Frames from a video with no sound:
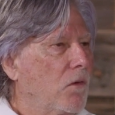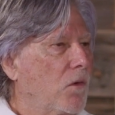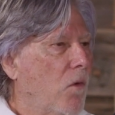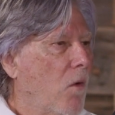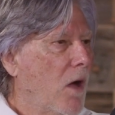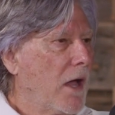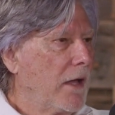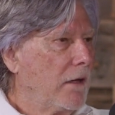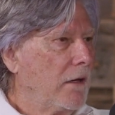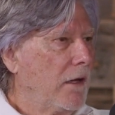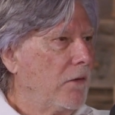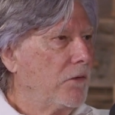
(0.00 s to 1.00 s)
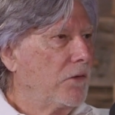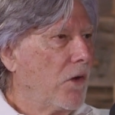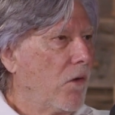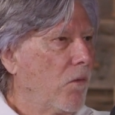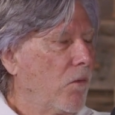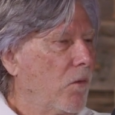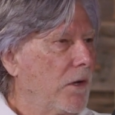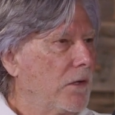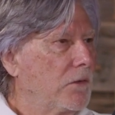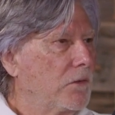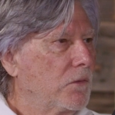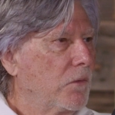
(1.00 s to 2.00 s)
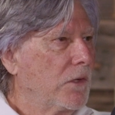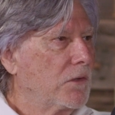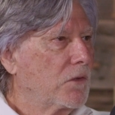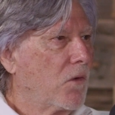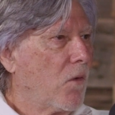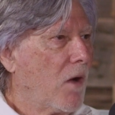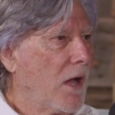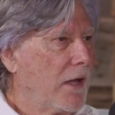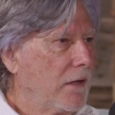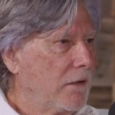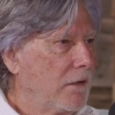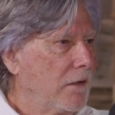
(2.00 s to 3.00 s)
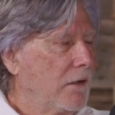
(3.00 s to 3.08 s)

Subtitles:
quiet. And so when it's quiet,